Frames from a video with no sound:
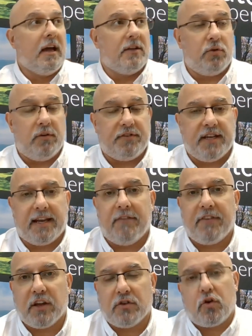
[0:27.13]
a sort of
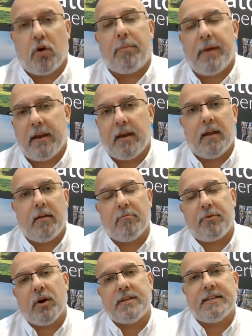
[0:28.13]
significant drop in
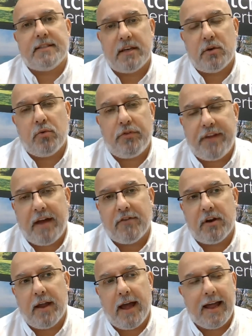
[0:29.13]
prices in North
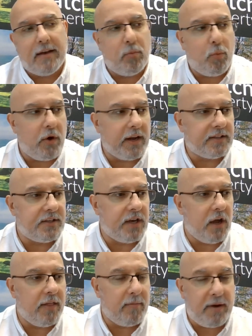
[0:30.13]
Devon, and wanting to
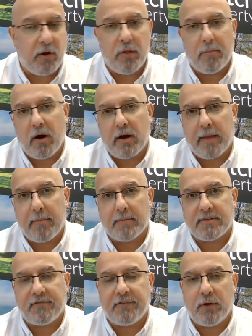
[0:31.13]
know, they've been on the market
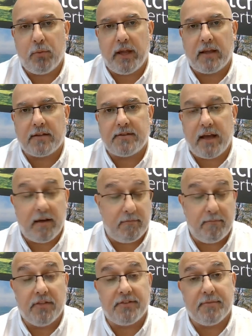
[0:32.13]
perhaps a few weeks,
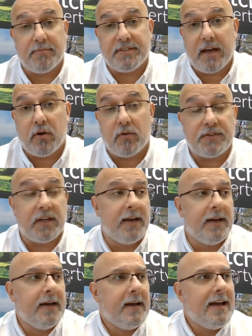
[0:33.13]
months themselves,
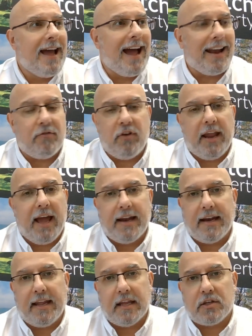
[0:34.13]
hadn't really had
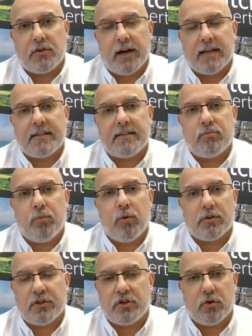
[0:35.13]
any interest,
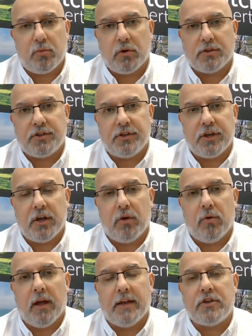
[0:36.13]
wasn't sure what to
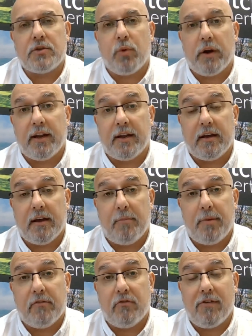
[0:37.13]
do, and just wanted a
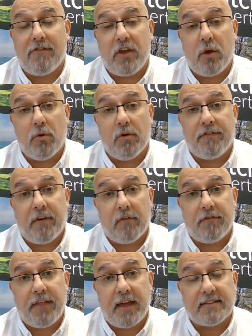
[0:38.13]
bit of a review
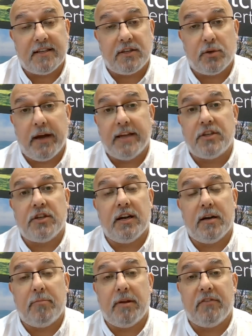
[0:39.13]
of their situation
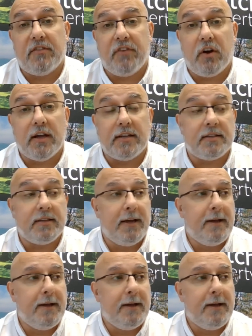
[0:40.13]
and a bit of advice.